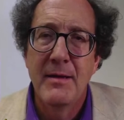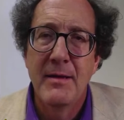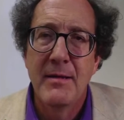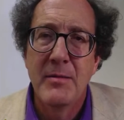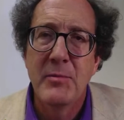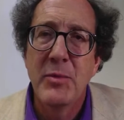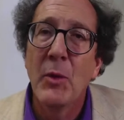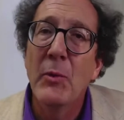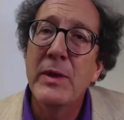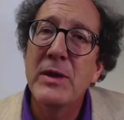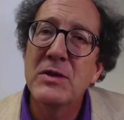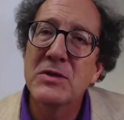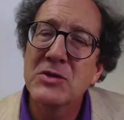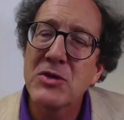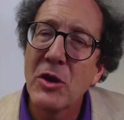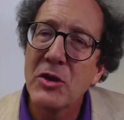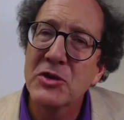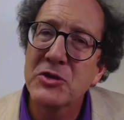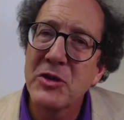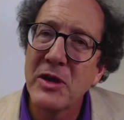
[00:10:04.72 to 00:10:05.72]
But when you
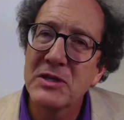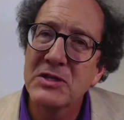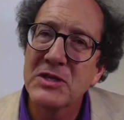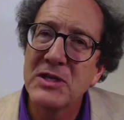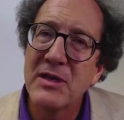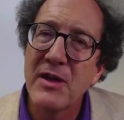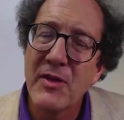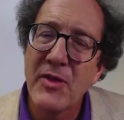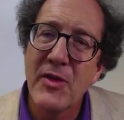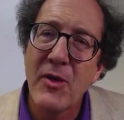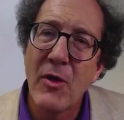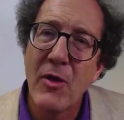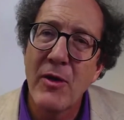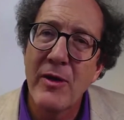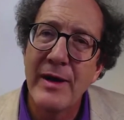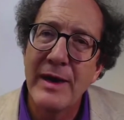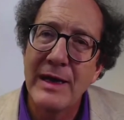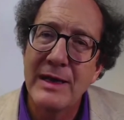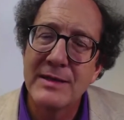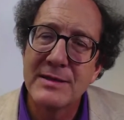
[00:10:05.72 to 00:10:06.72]
start trusting
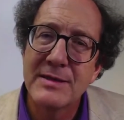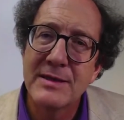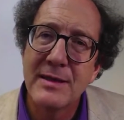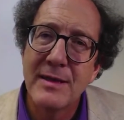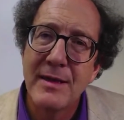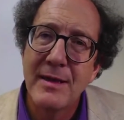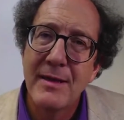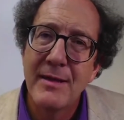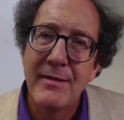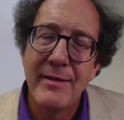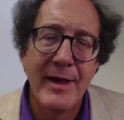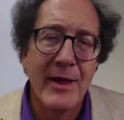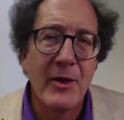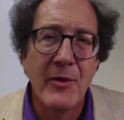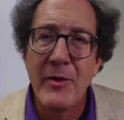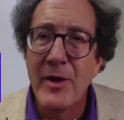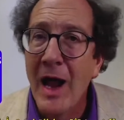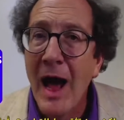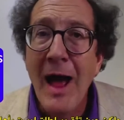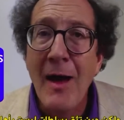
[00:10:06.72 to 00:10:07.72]
authorities that are
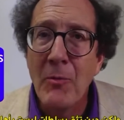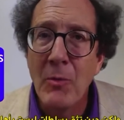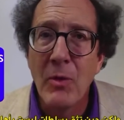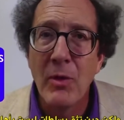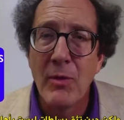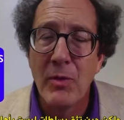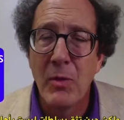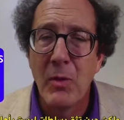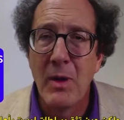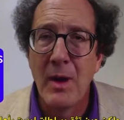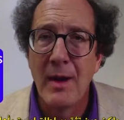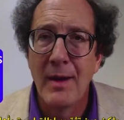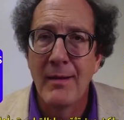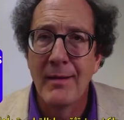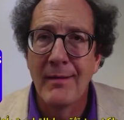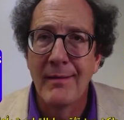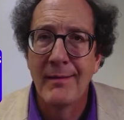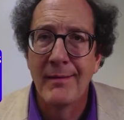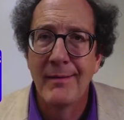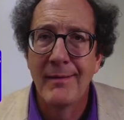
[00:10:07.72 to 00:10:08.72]
not worthwhile
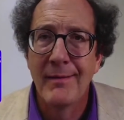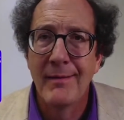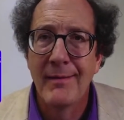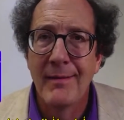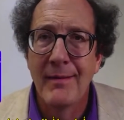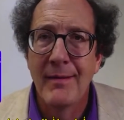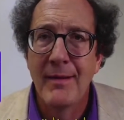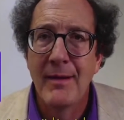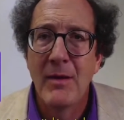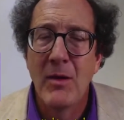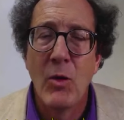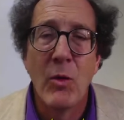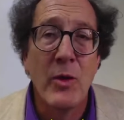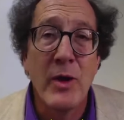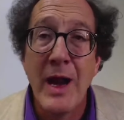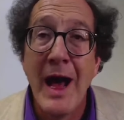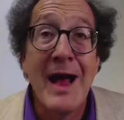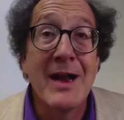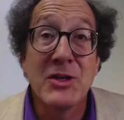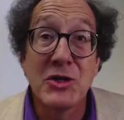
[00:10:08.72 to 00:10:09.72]
or
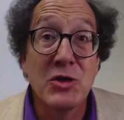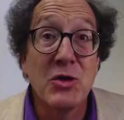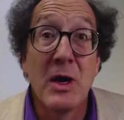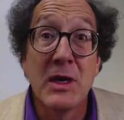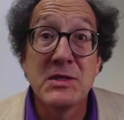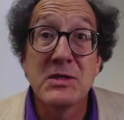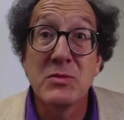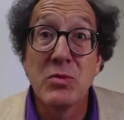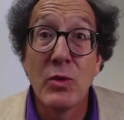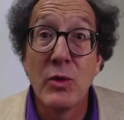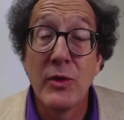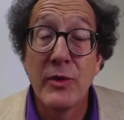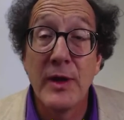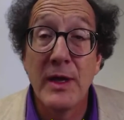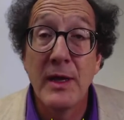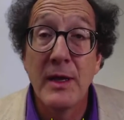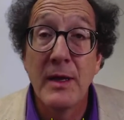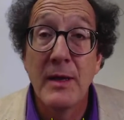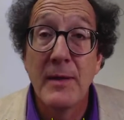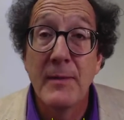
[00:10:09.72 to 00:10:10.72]
not trustworthy,
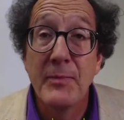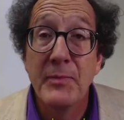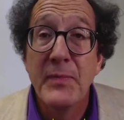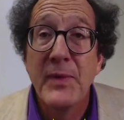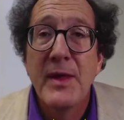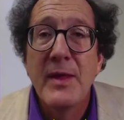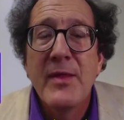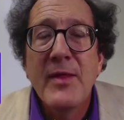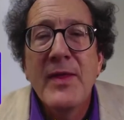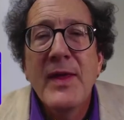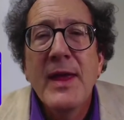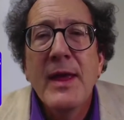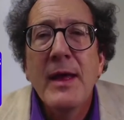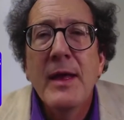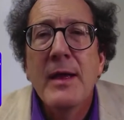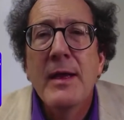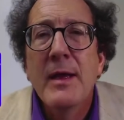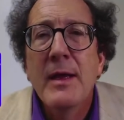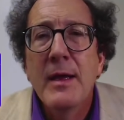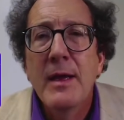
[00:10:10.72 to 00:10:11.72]

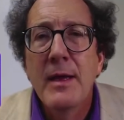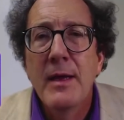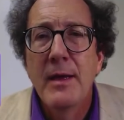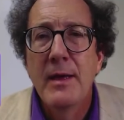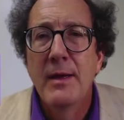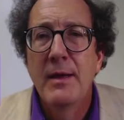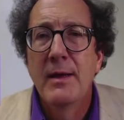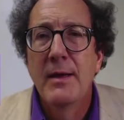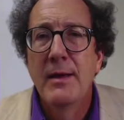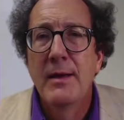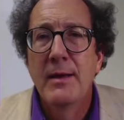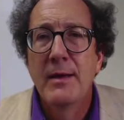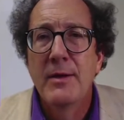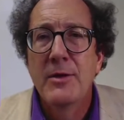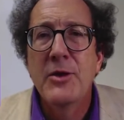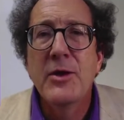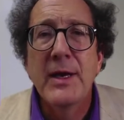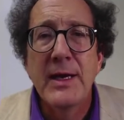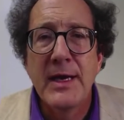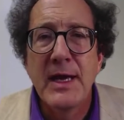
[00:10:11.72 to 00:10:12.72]
then you
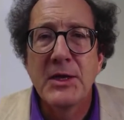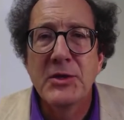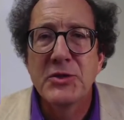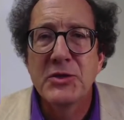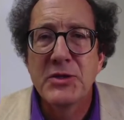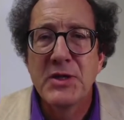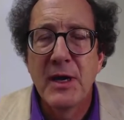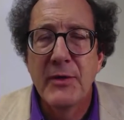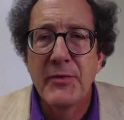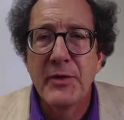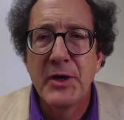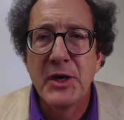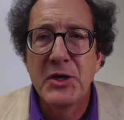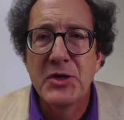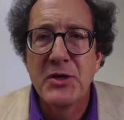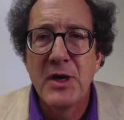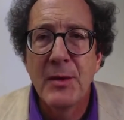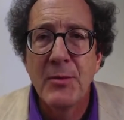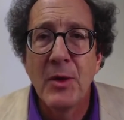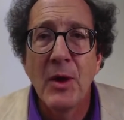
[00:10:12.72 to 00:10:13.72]
can get yourself into
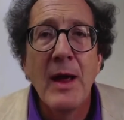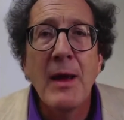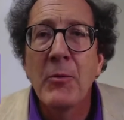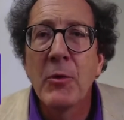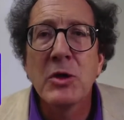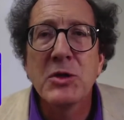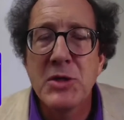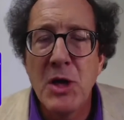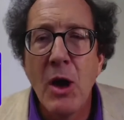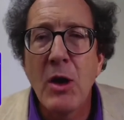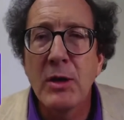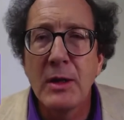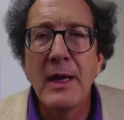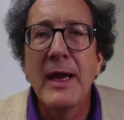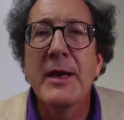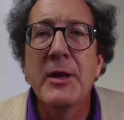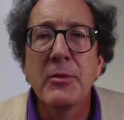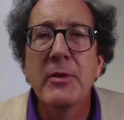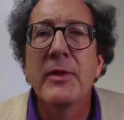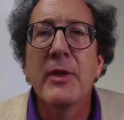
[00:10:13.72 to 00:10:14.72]
trouble. And we'll talk
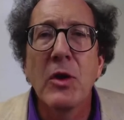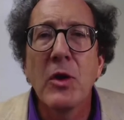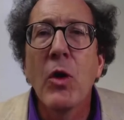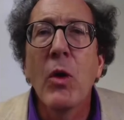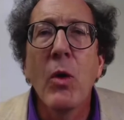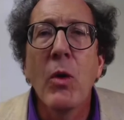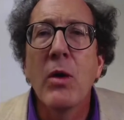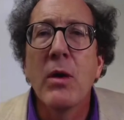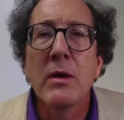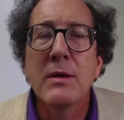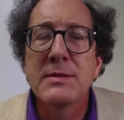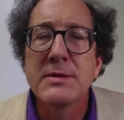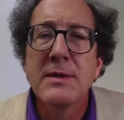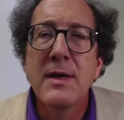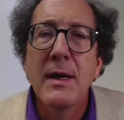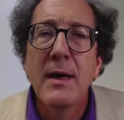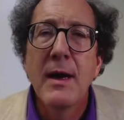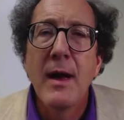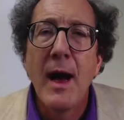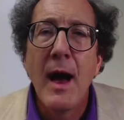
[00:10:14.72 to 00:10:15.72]
later in the course
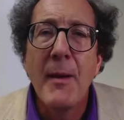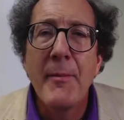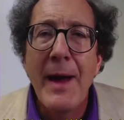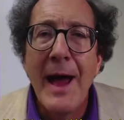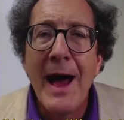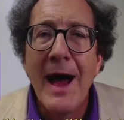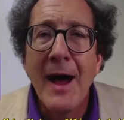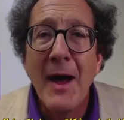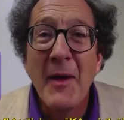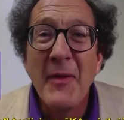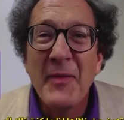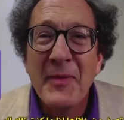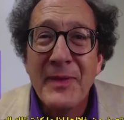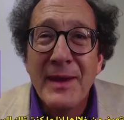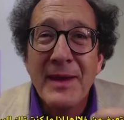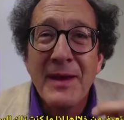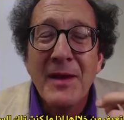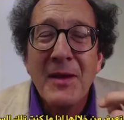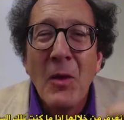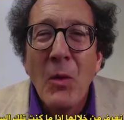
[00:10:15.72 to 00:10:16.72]
about
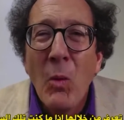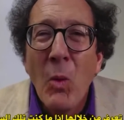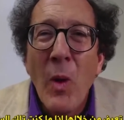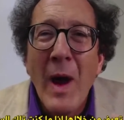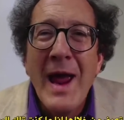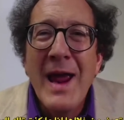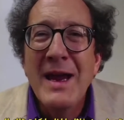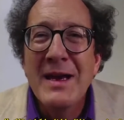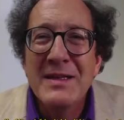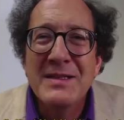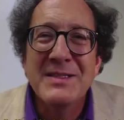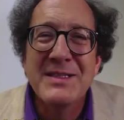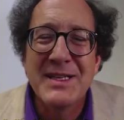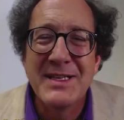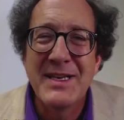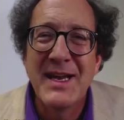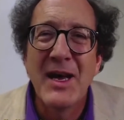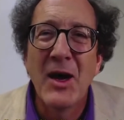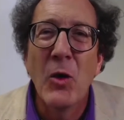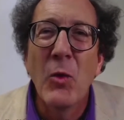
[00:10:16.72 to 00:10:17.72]
ways to
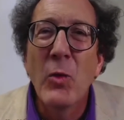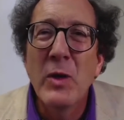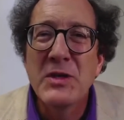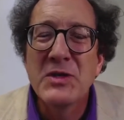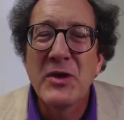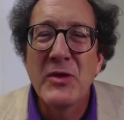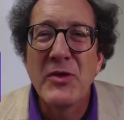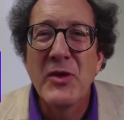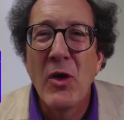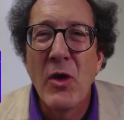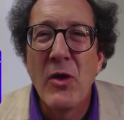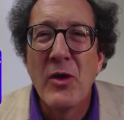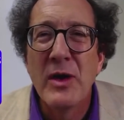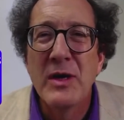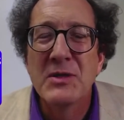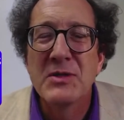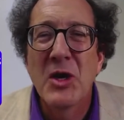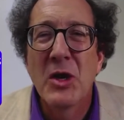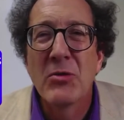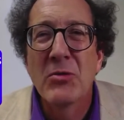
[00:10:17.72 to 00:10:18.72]
tell which
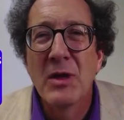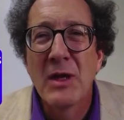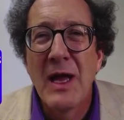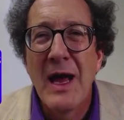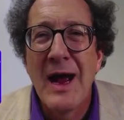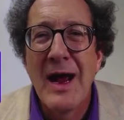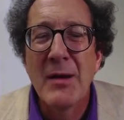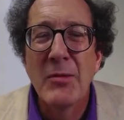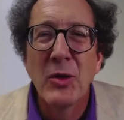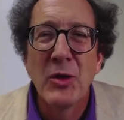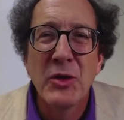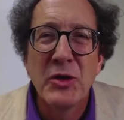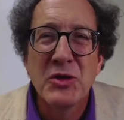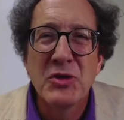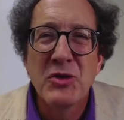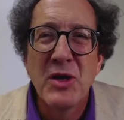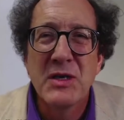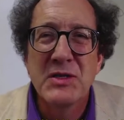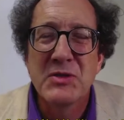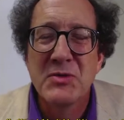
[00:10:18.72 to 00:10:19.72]
authorities are reliable or
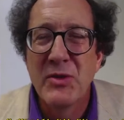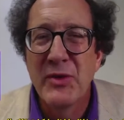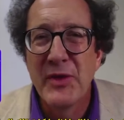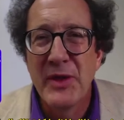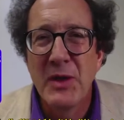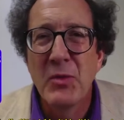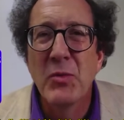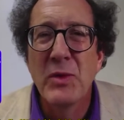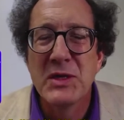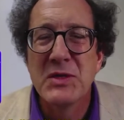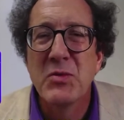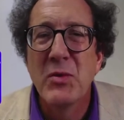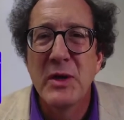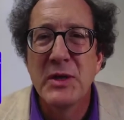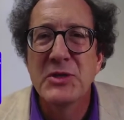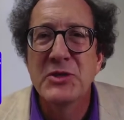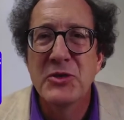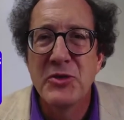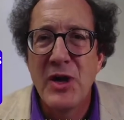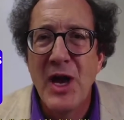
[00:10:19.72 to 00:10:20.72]
trustworthy and which
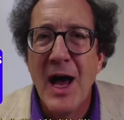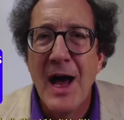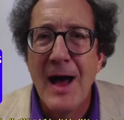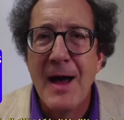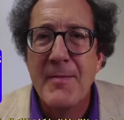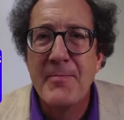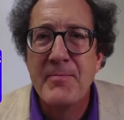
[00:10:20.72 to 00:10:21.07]
ones are not.